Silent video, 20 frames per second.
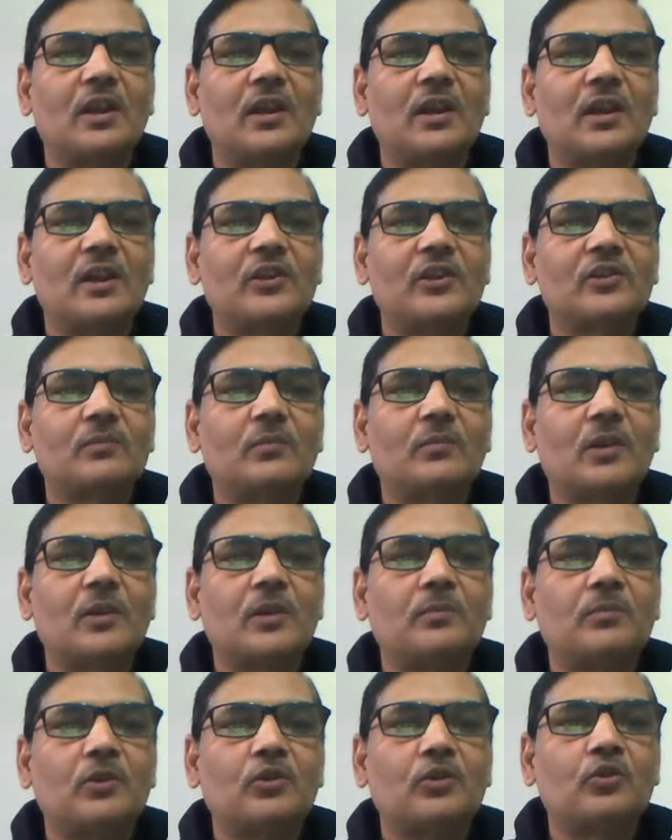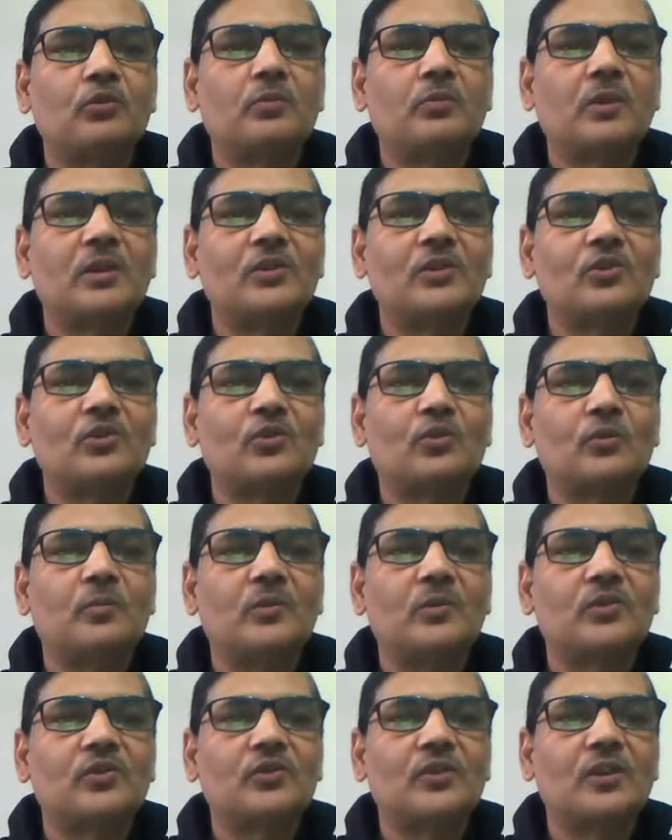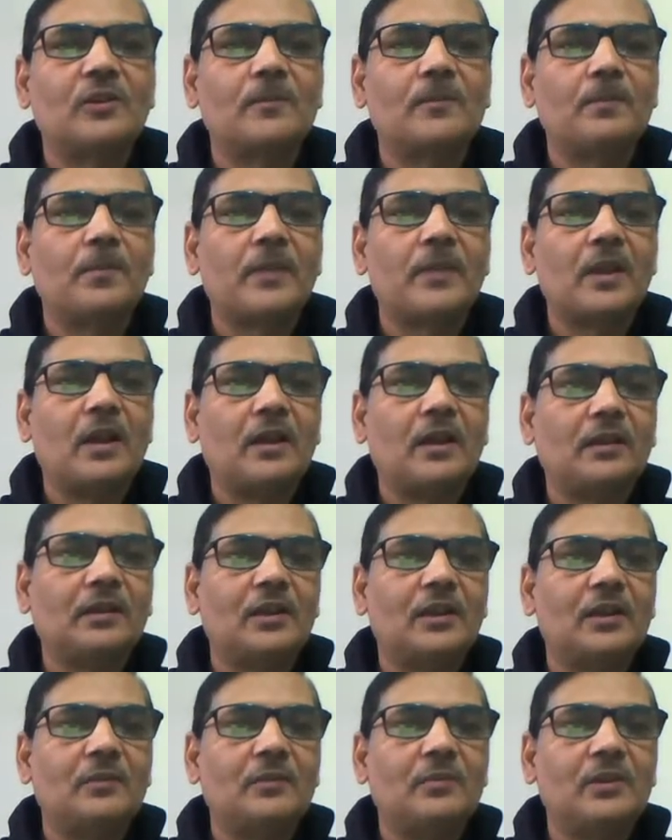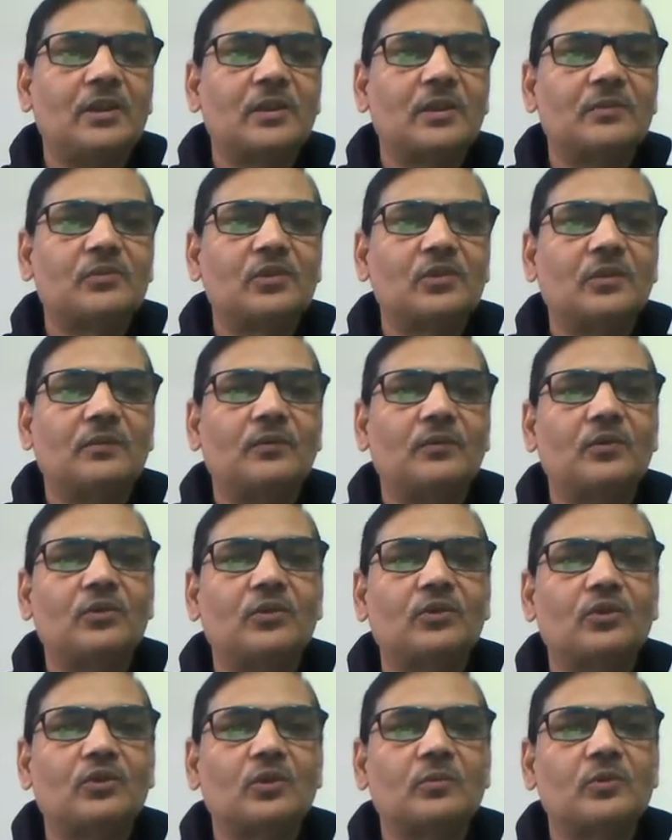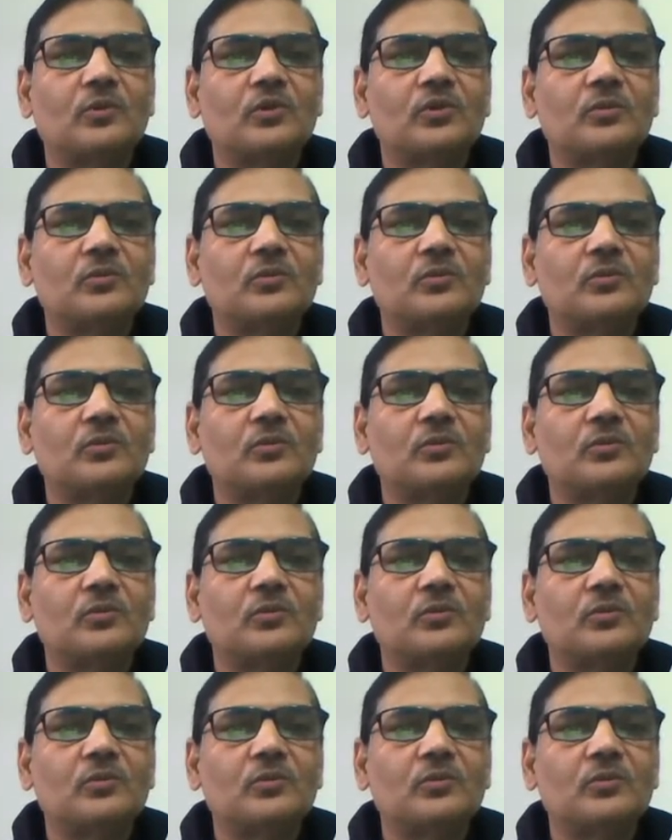a small protuberance could be seen, and that becomes the fourth chromosome.